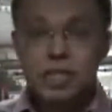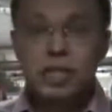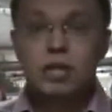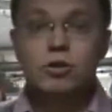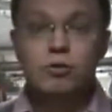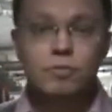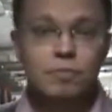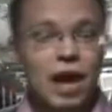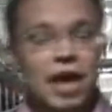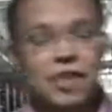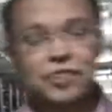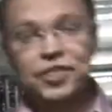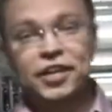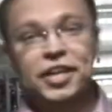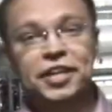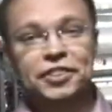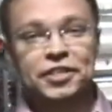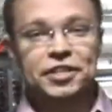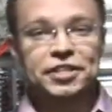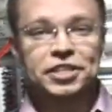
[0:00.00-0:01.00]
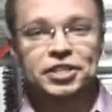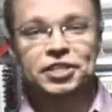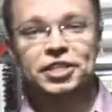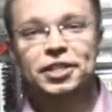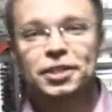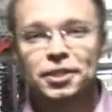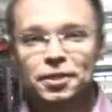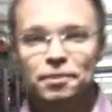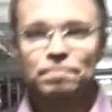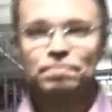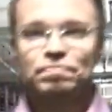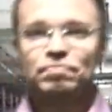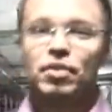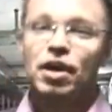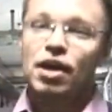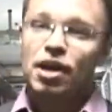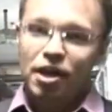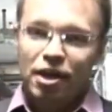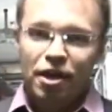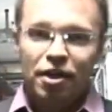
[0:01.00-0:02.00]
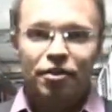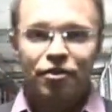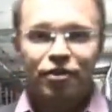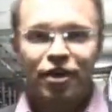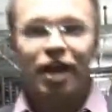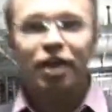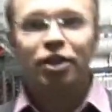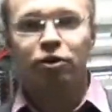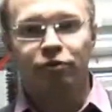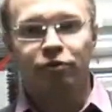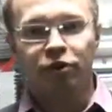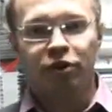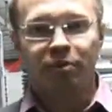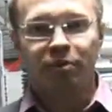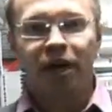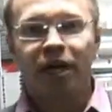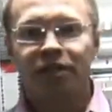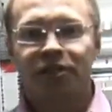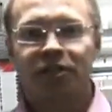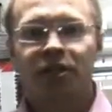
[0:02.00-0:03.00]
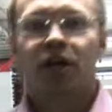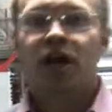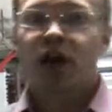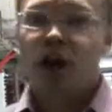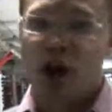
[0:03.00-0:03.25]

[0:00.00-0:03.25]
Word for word: So I think this is it. Thank you very much.